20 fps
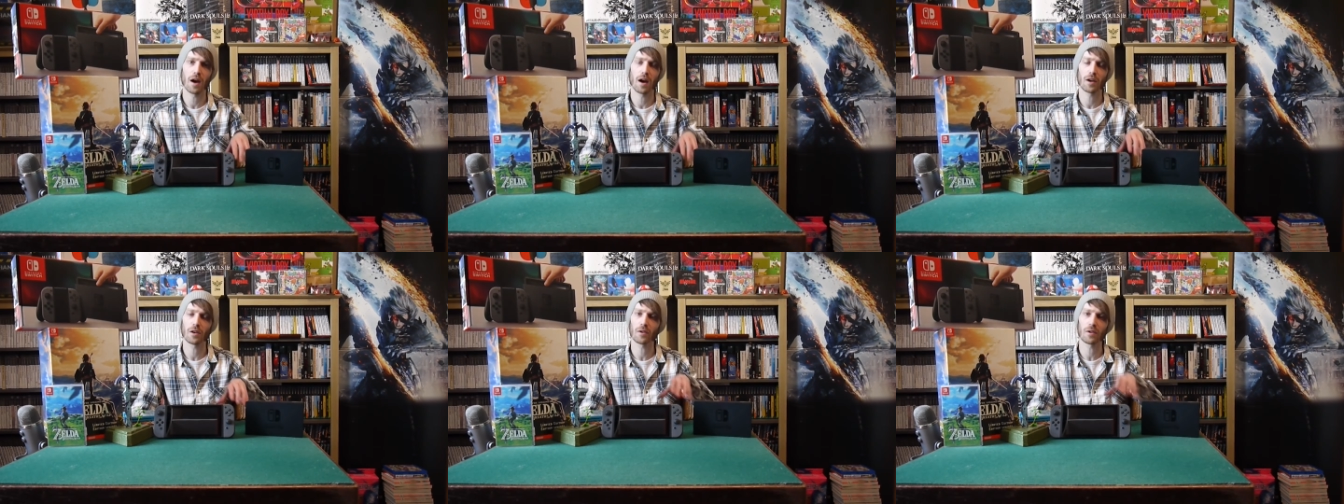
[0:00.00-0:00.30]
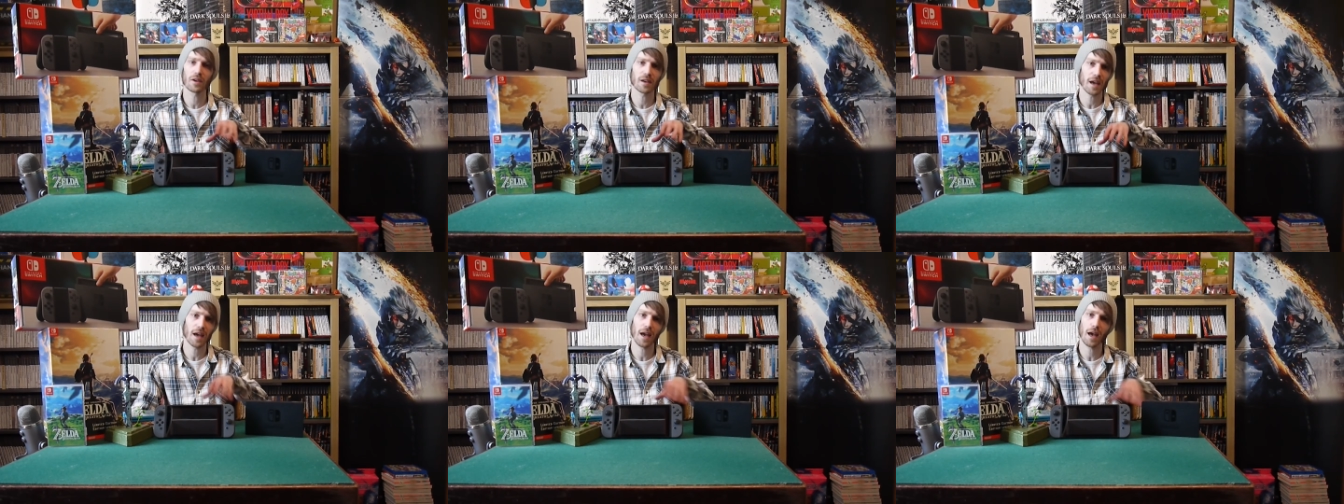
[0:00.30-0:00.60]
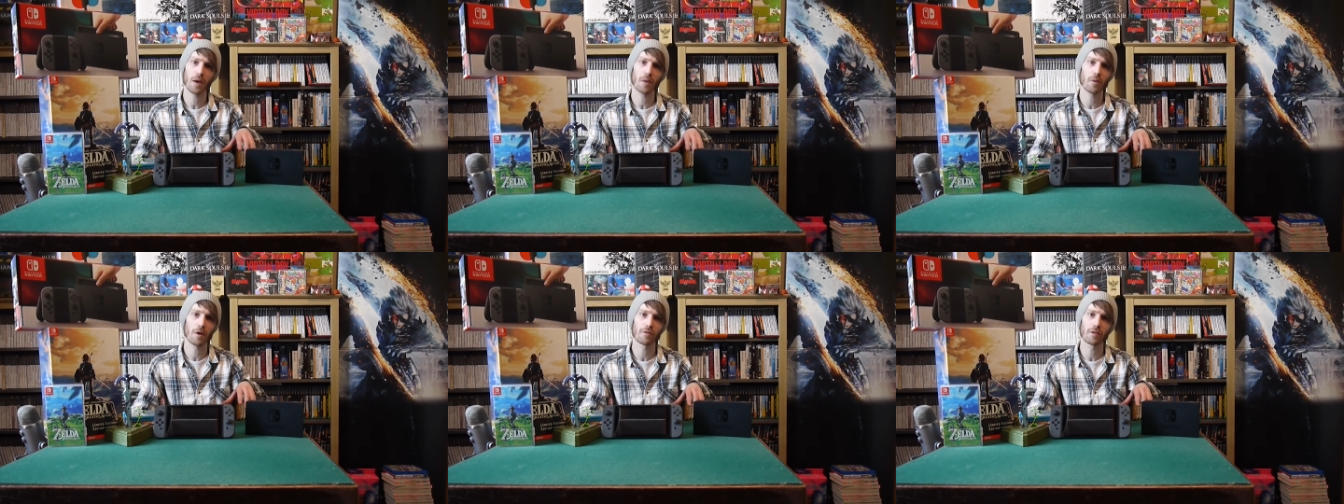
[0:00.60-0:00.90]
I don't
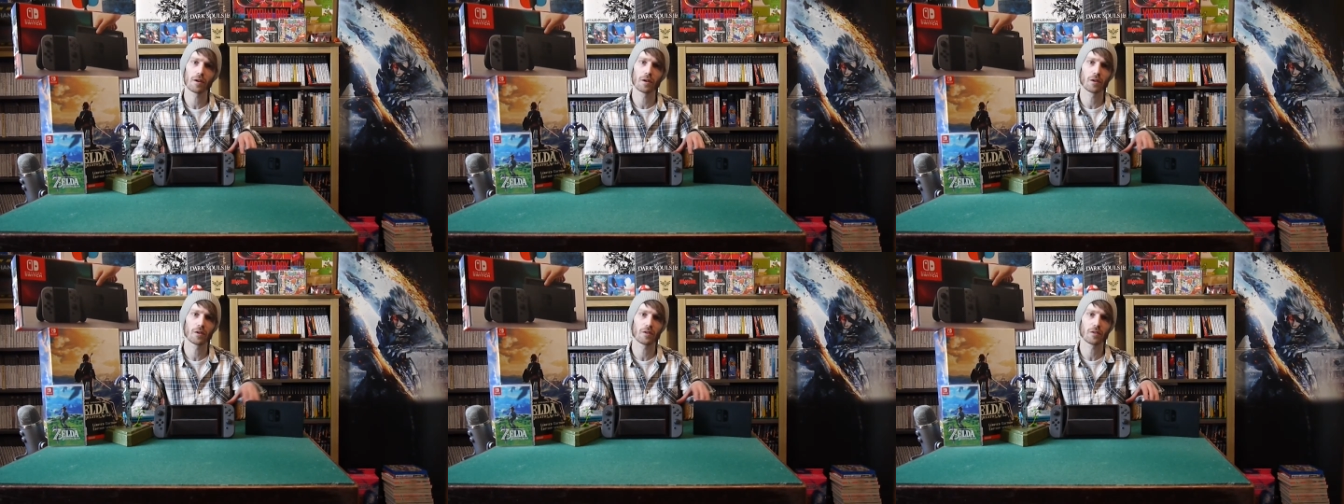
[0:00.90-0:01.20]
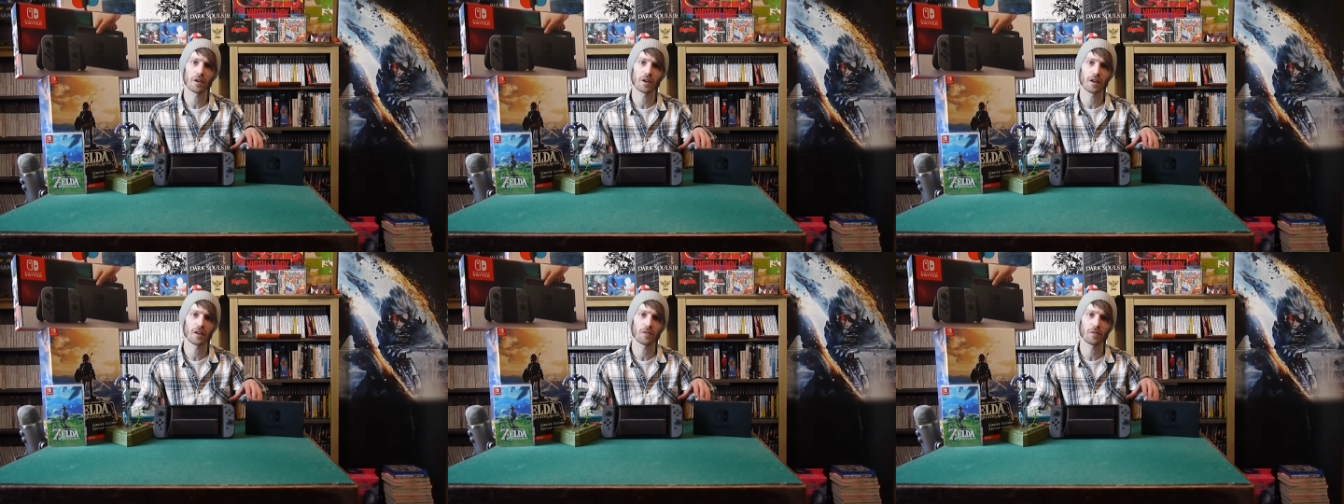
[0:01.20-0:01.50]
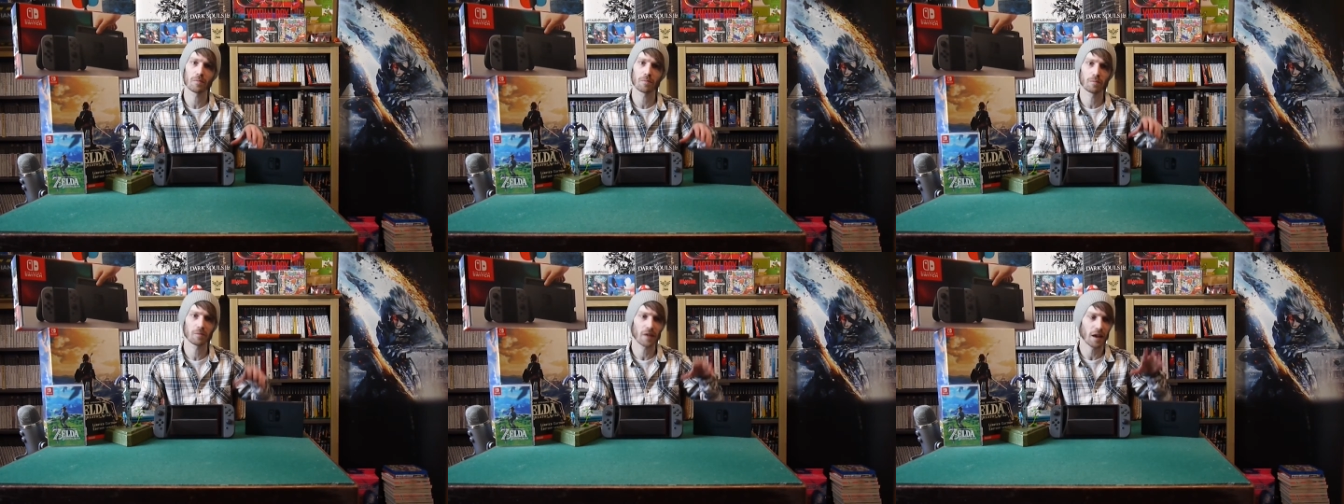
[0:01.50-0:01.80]
care whether it looks like
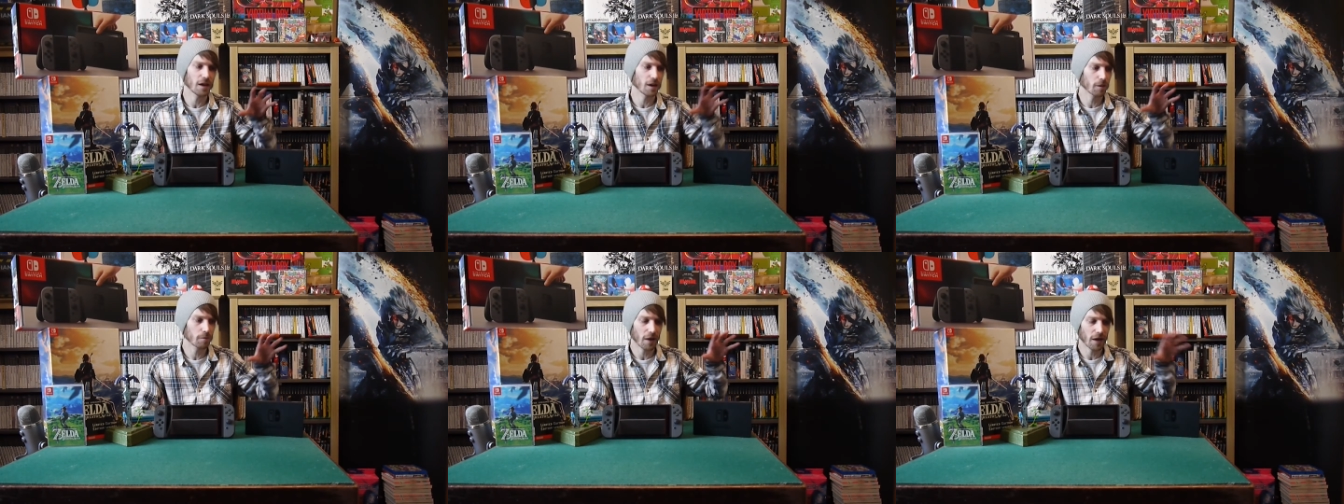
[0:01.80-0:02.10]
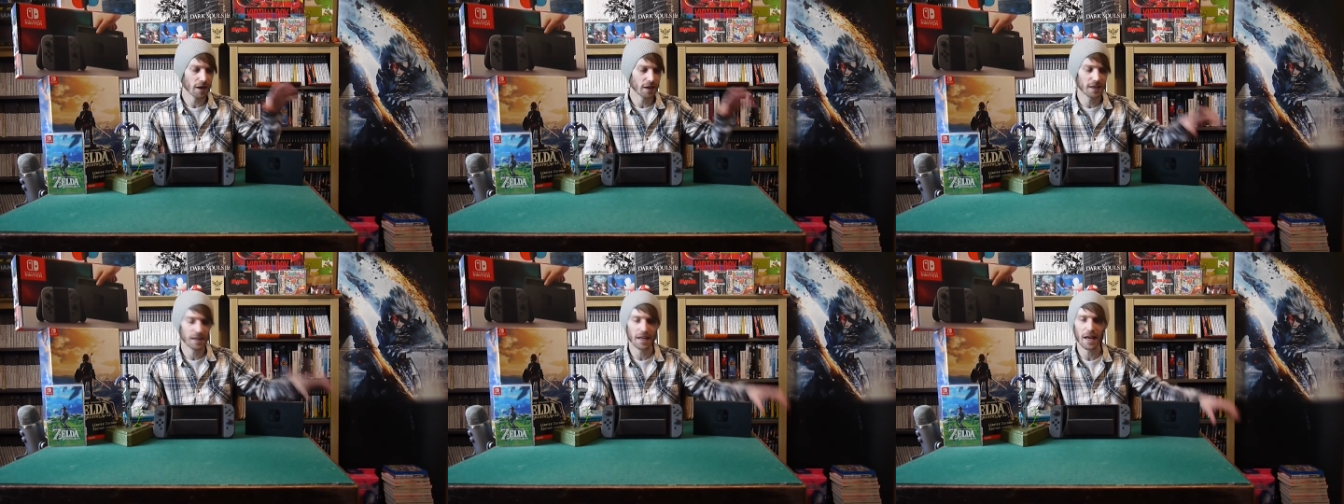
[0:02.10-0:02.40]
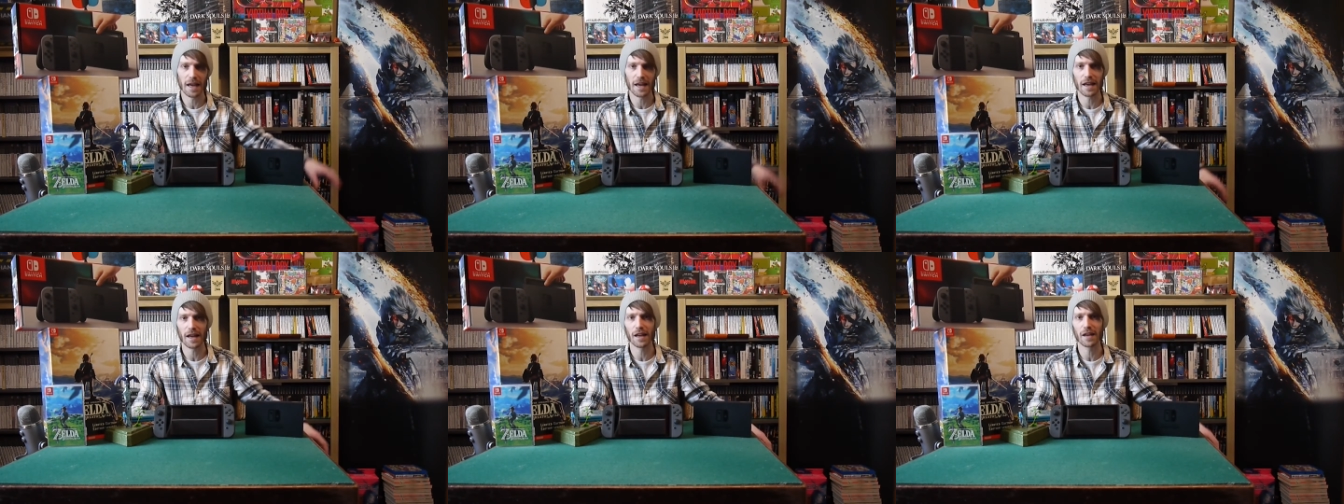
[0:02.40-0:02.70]
it's dated back in the
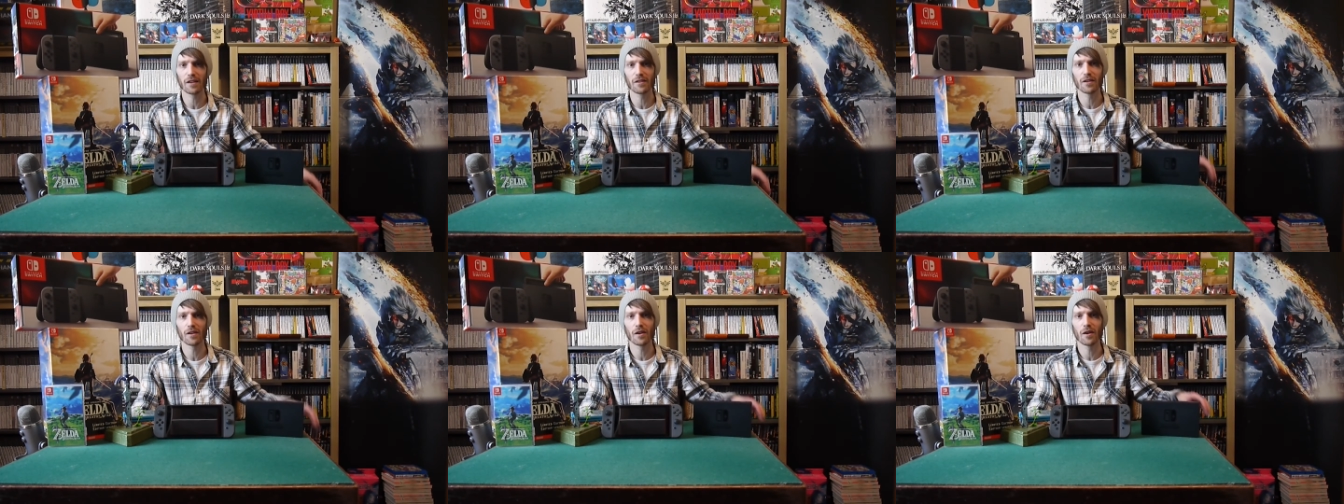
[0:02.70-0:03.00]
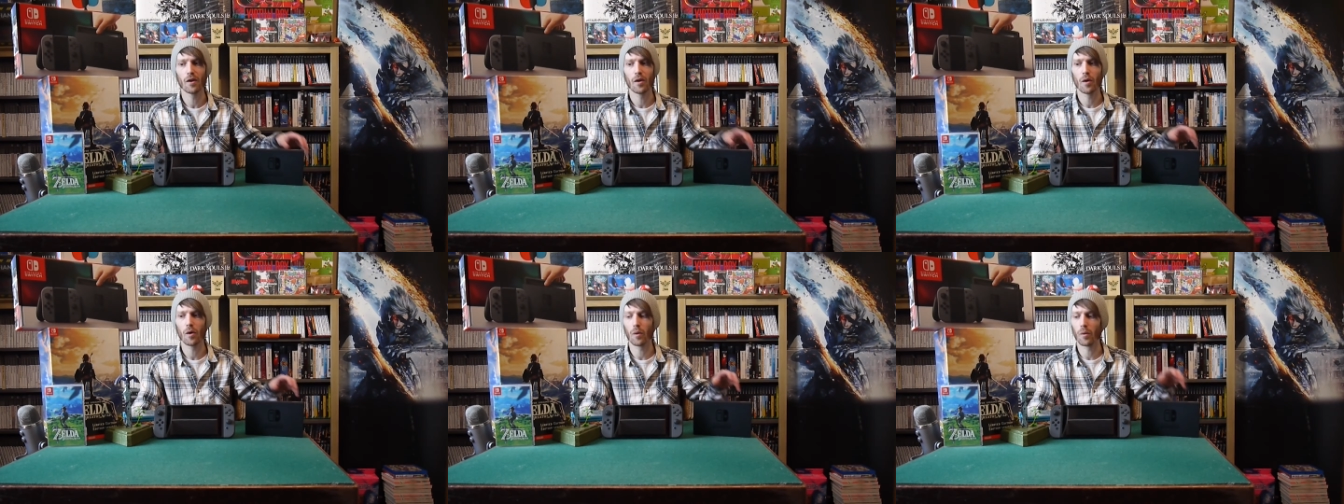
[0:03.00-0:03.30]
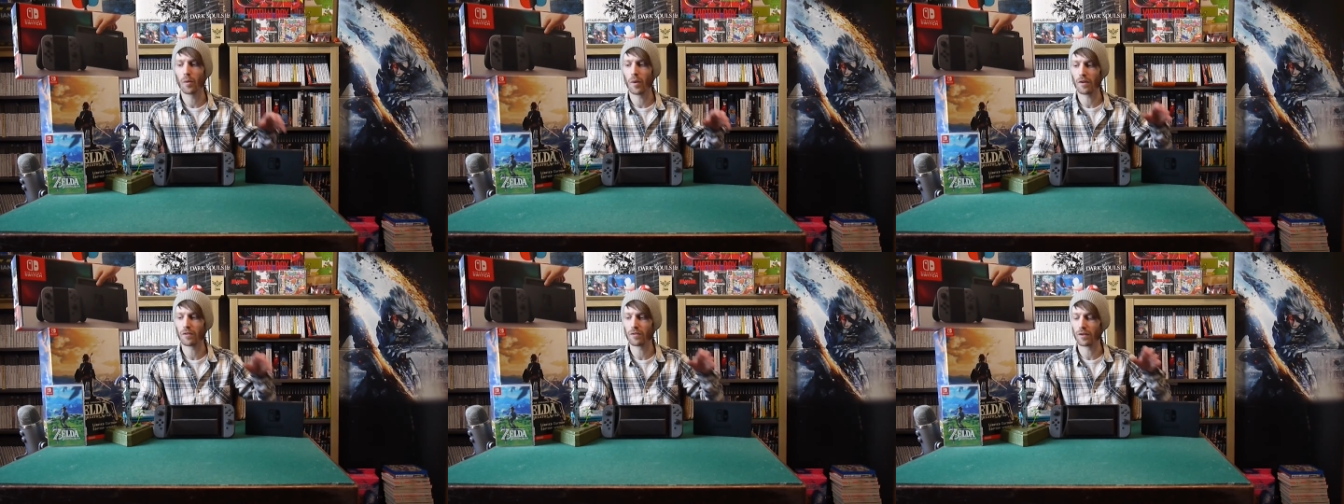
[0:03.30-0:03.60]
80s
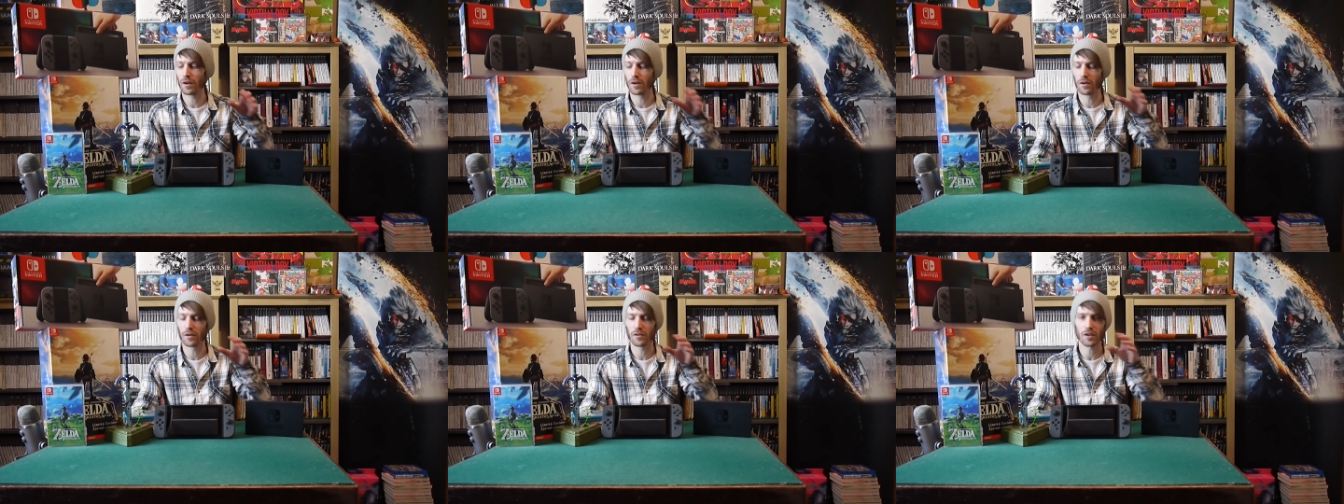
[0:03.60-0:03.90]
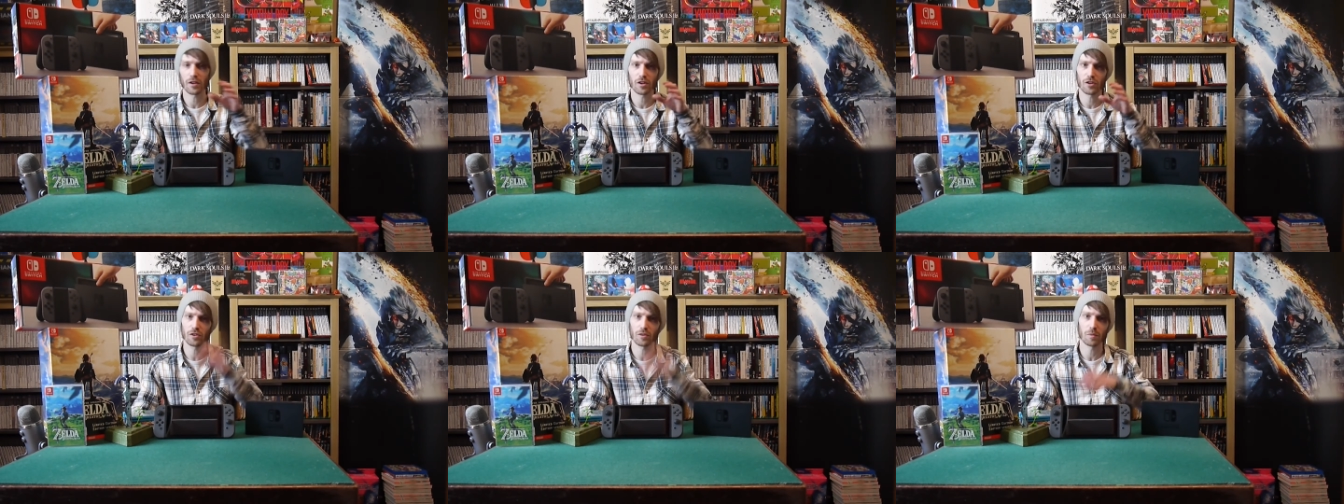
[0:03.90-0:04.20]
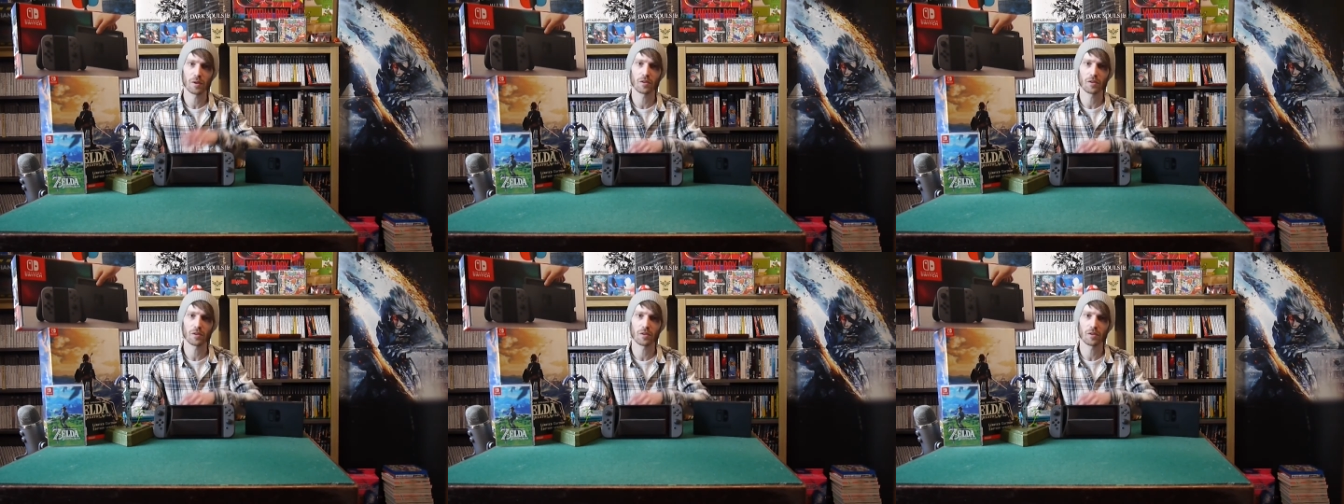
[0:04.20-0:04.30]
or whether it looks like it should be